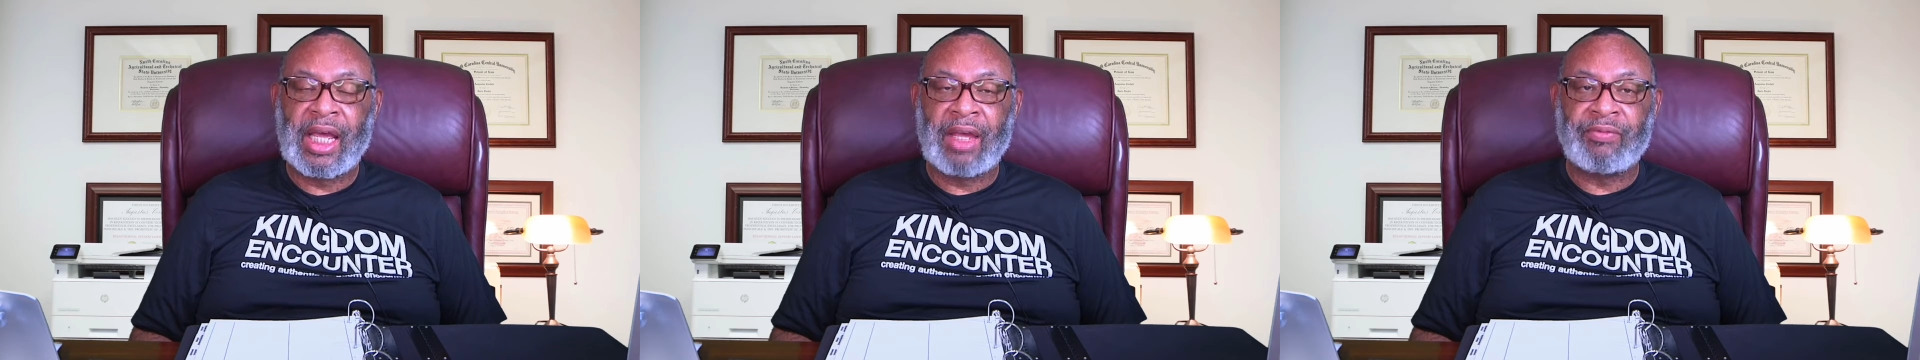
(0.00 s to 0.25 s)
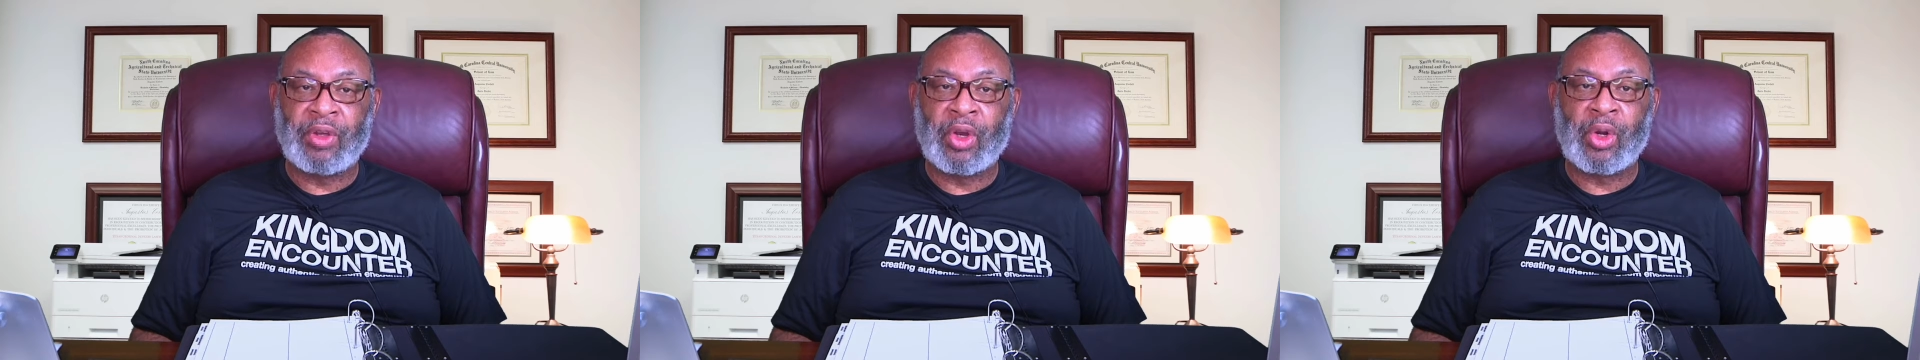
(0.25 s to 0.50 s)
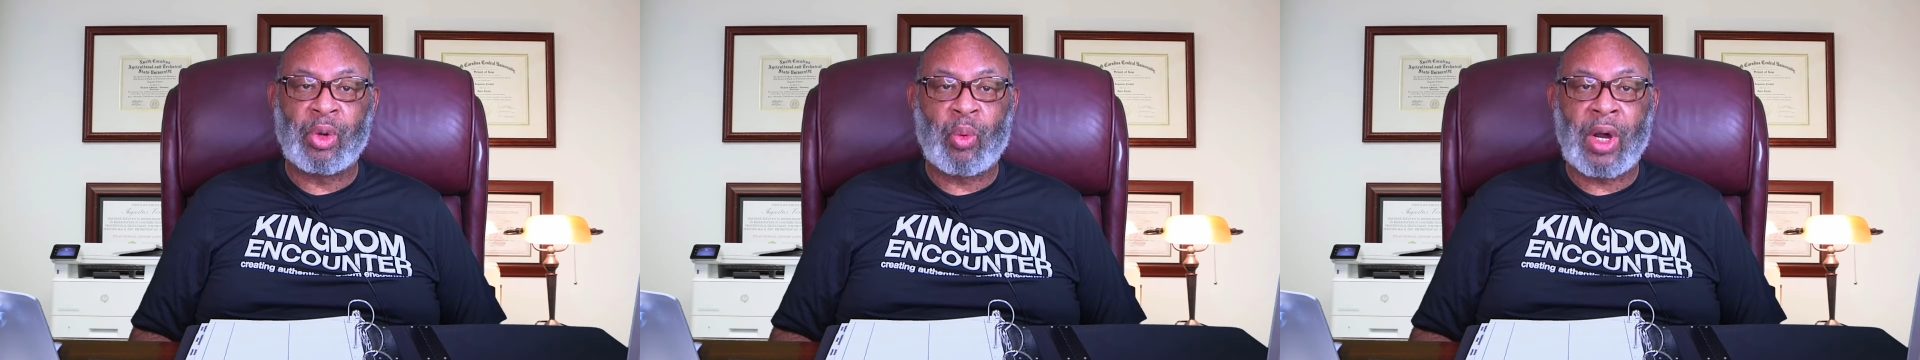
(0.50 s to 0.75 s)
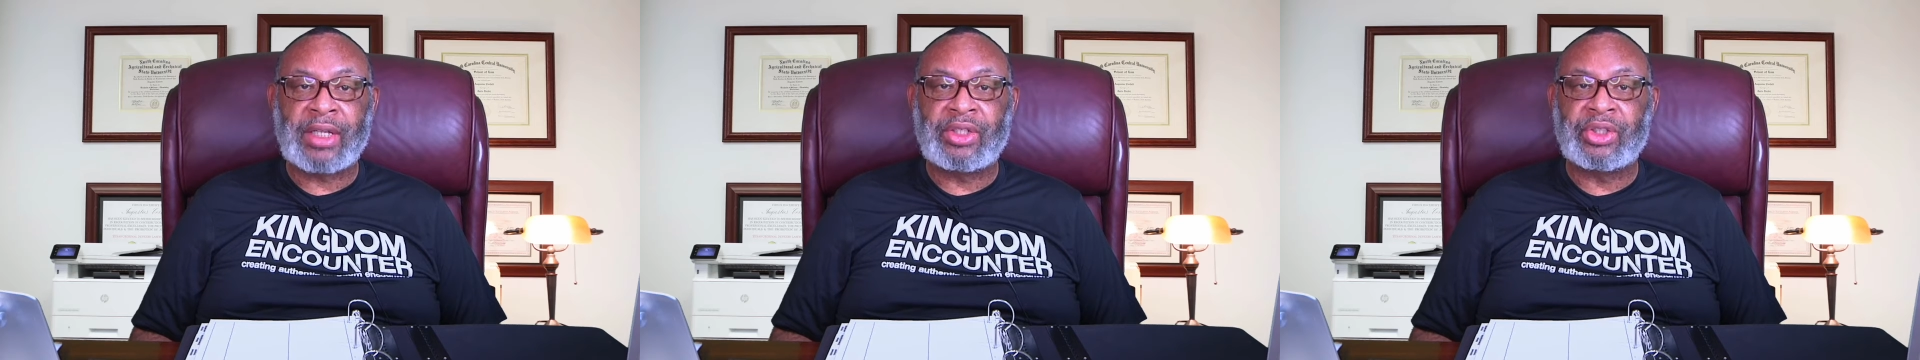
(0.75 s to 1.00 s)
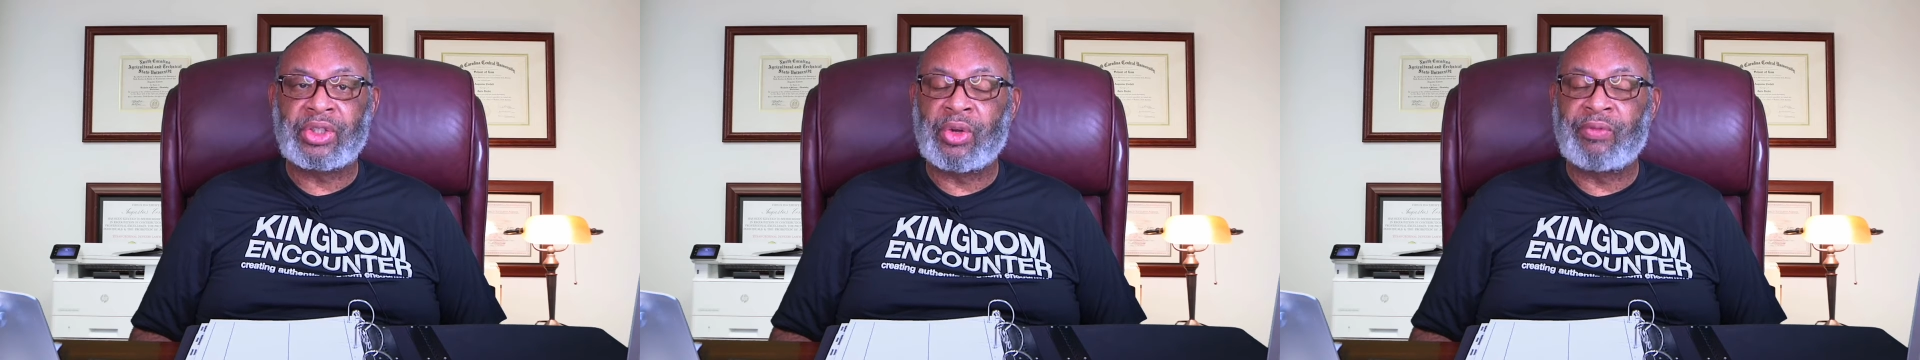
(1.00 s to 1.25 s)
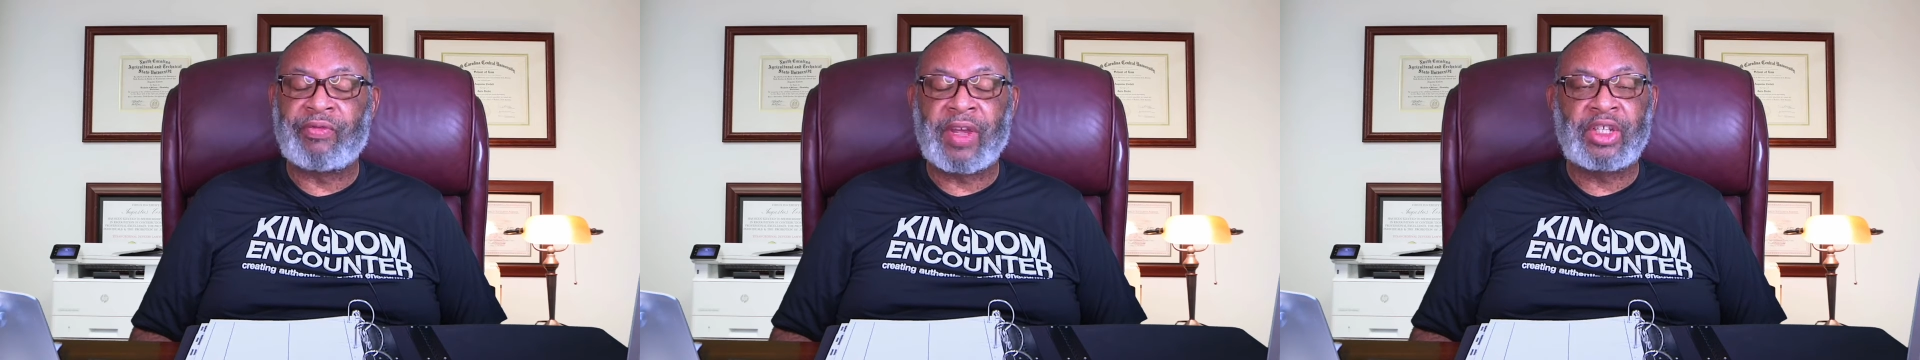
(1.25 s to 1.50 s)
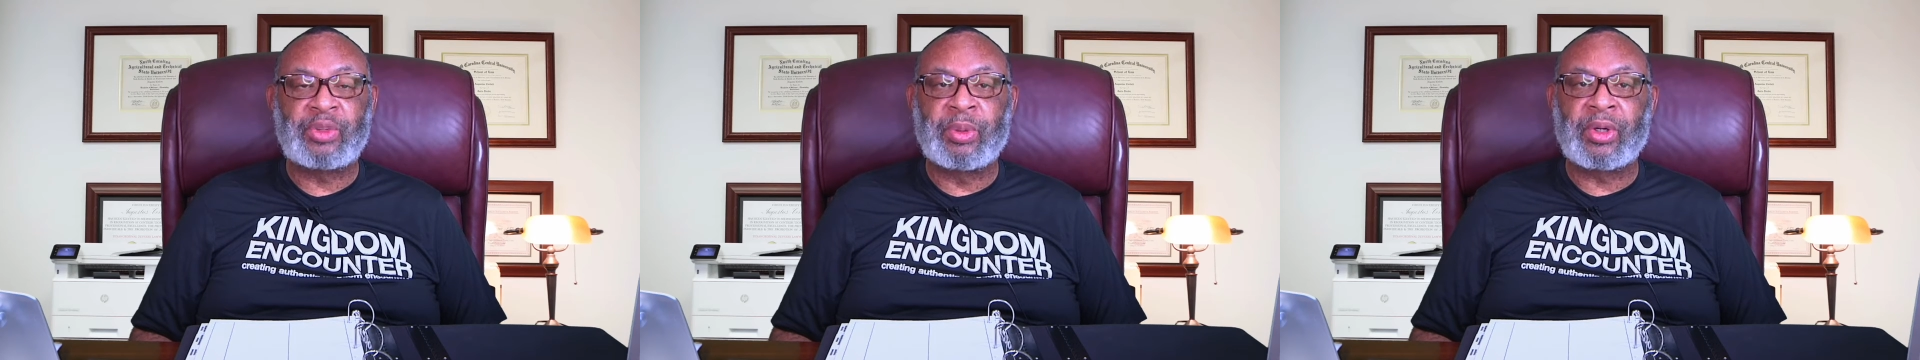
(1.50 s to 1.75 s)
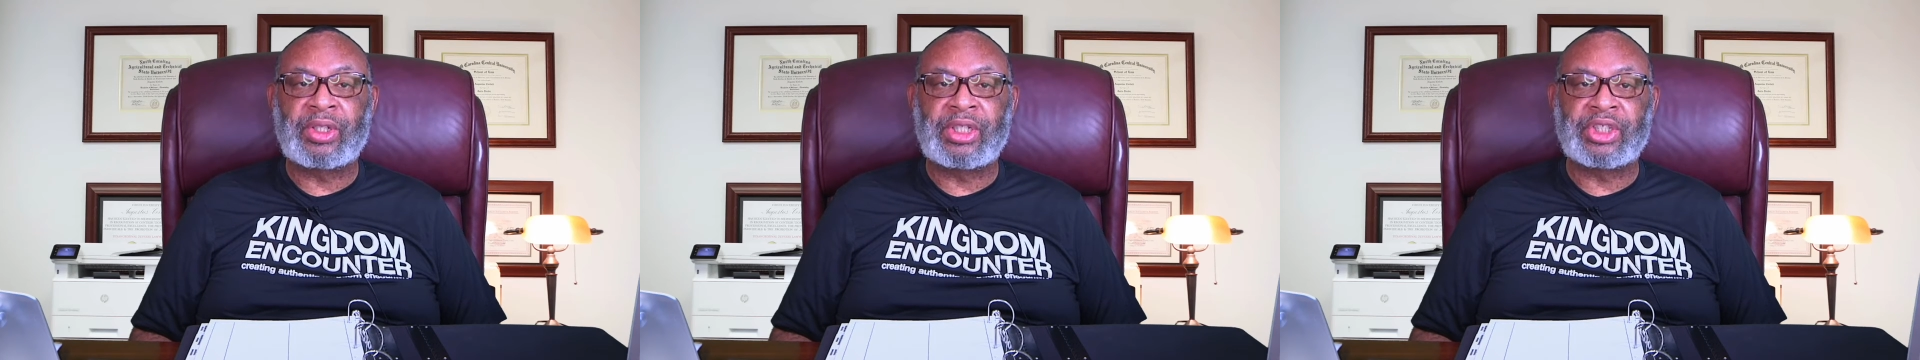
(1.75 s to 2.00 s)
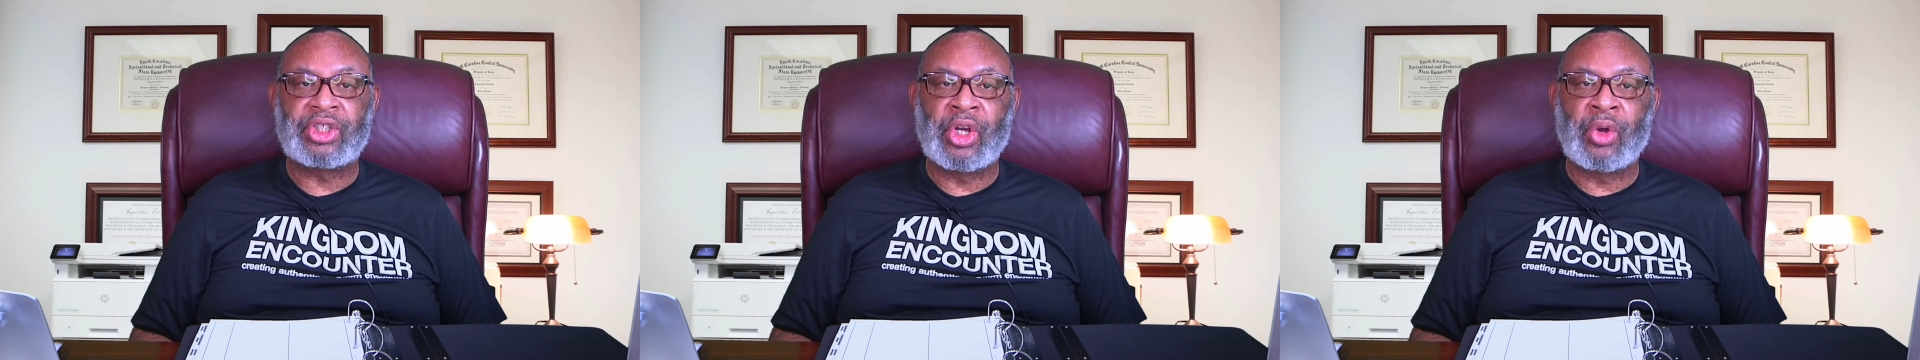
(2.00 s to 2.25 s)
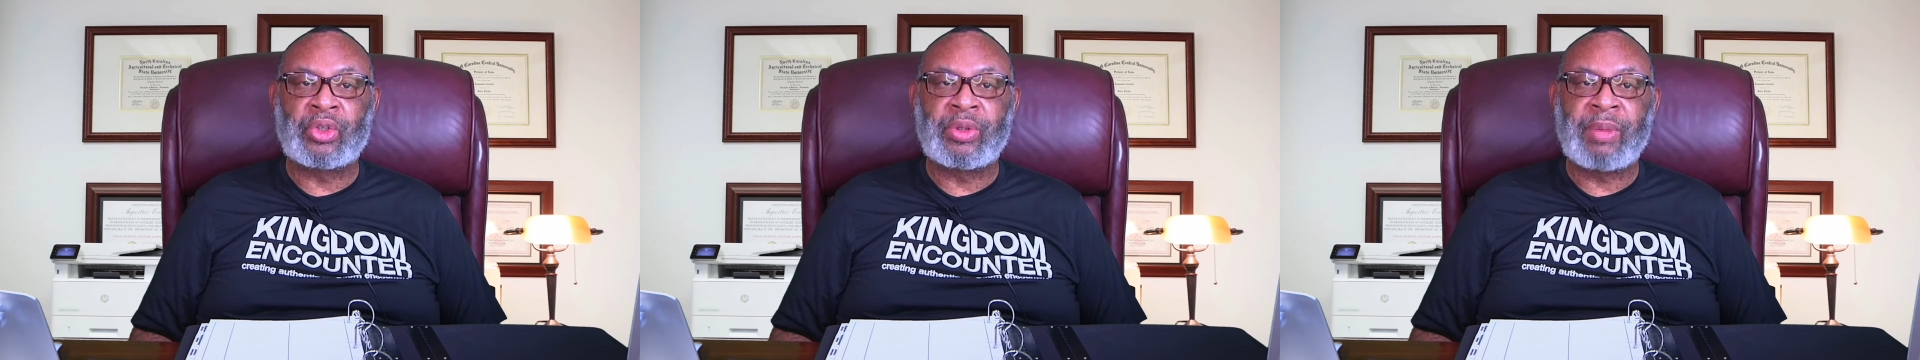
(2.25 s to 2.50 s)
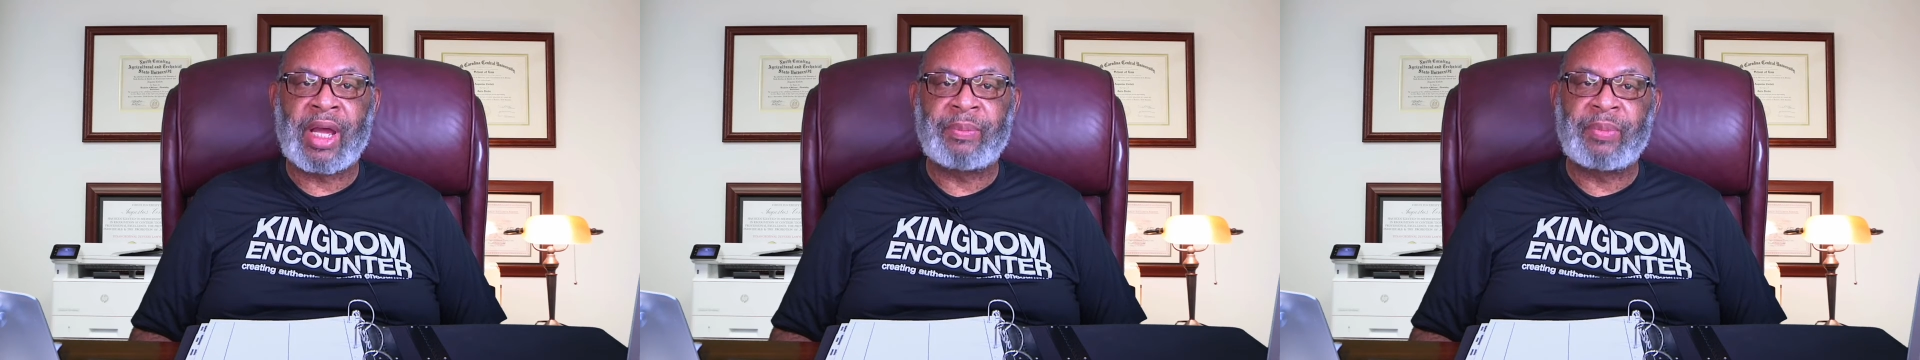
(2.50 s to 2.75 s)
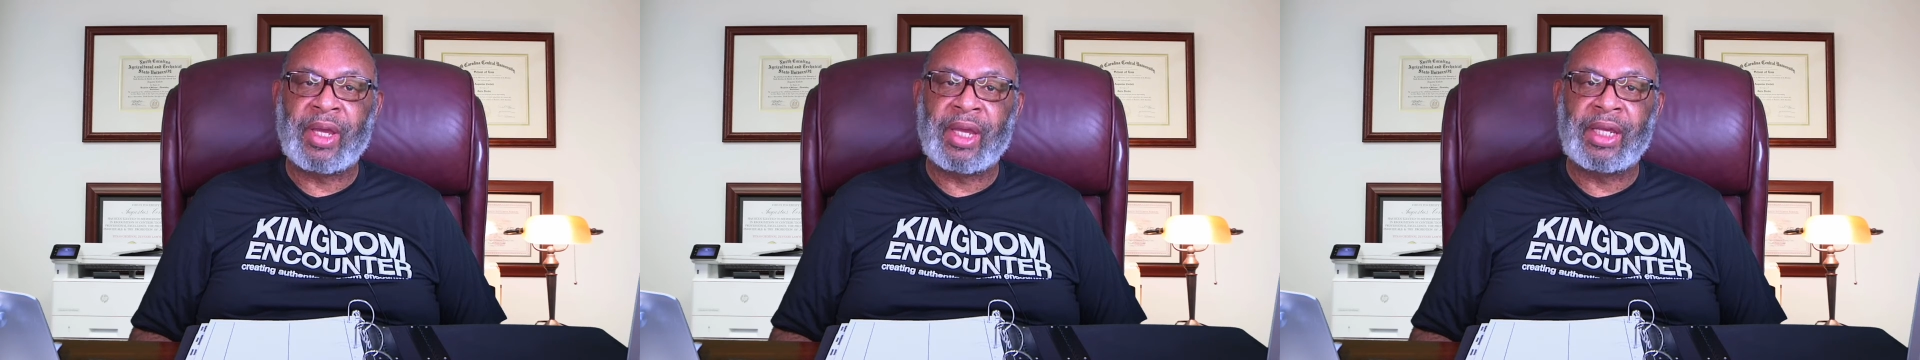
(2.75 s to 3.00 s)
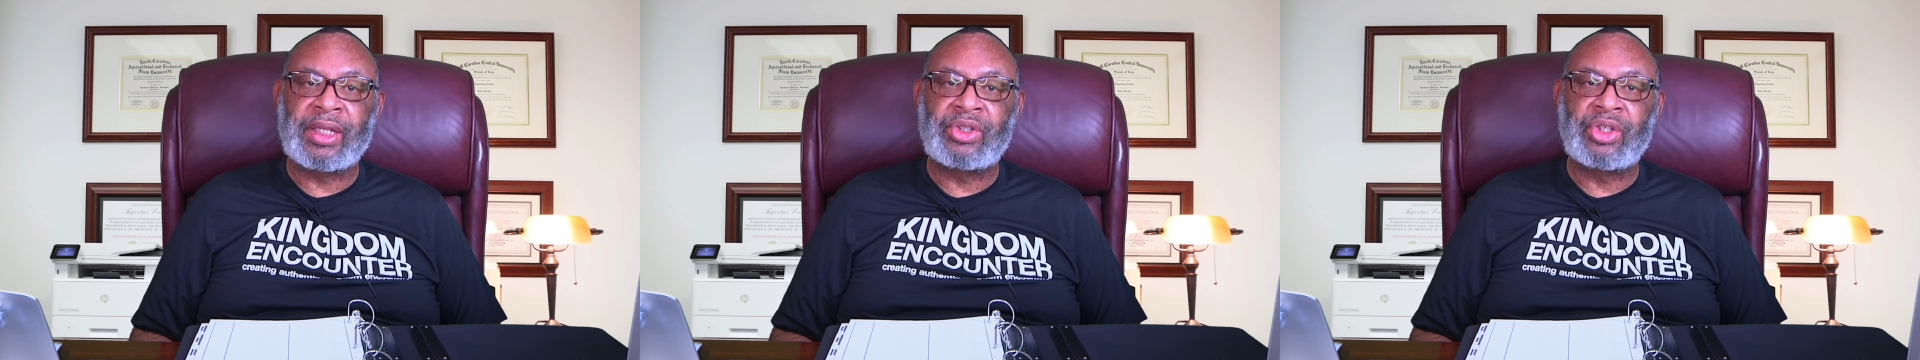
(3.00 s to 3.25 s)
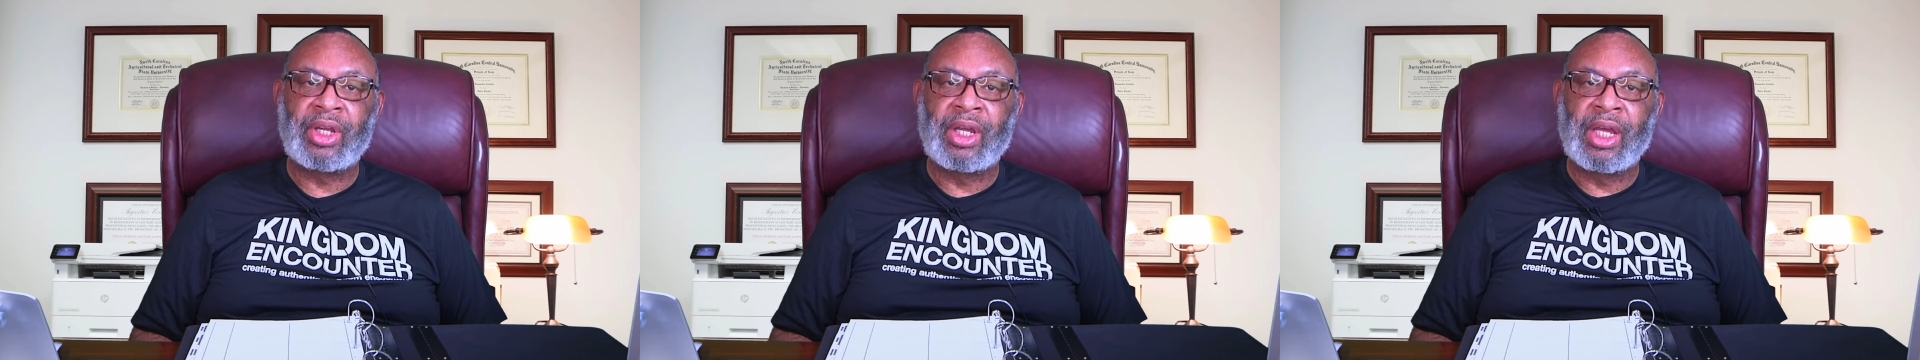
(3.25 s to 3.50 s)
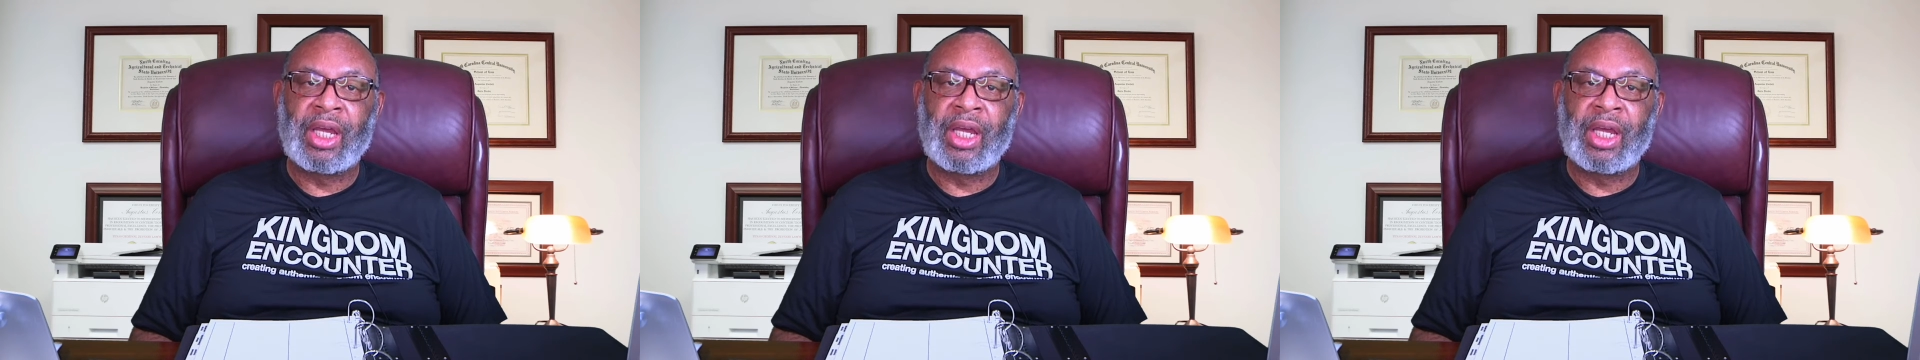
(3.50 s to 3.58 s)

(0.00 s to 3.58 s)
If you're going to watch us on Facebook, just go to my page.